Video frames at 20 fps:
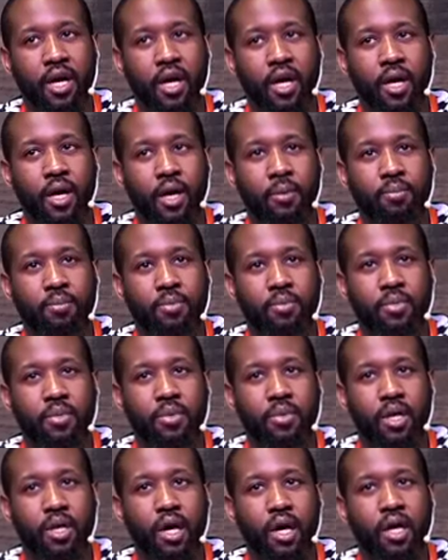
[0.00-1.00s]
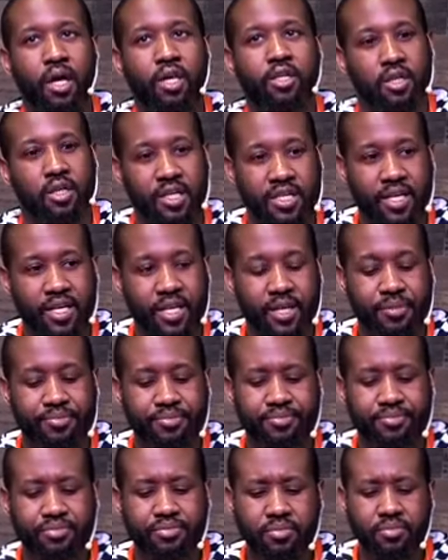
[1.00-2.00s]
Uncharted
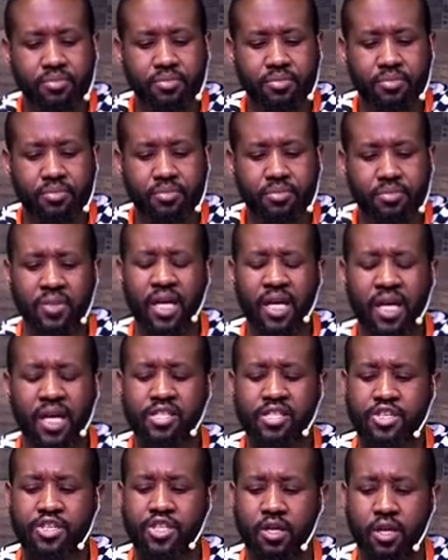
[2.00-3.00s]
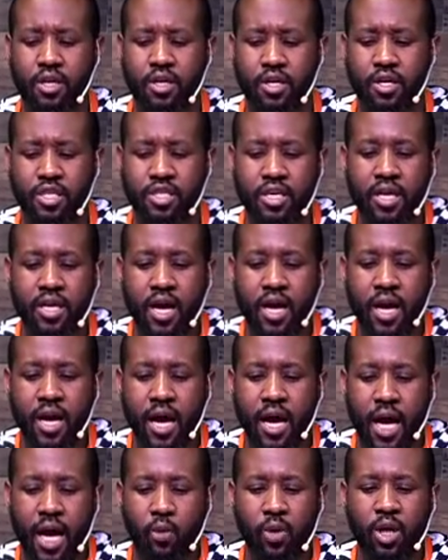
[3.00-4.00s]
as a church, I want to pick
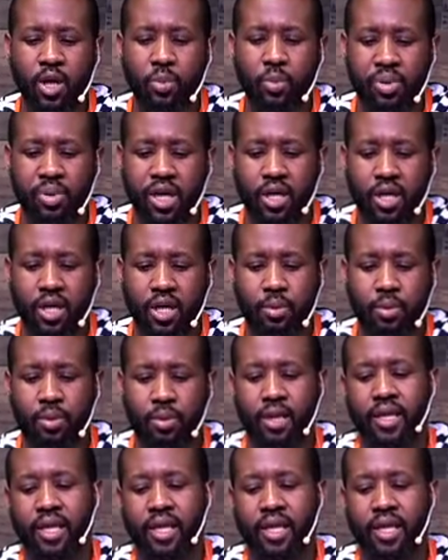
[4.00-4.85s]
up on that same